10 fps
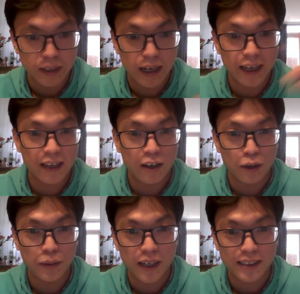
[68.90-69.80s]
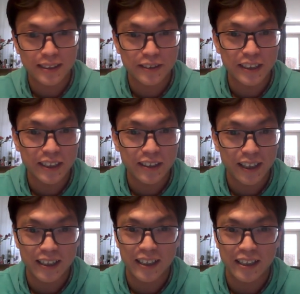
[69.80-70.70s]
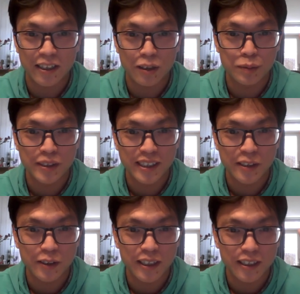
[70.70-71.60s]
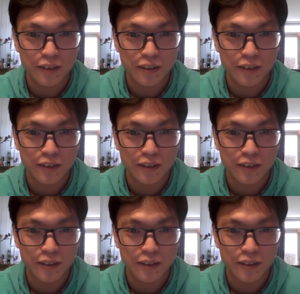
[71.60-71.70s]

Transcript: I hope you liked this video and I hope to see you in other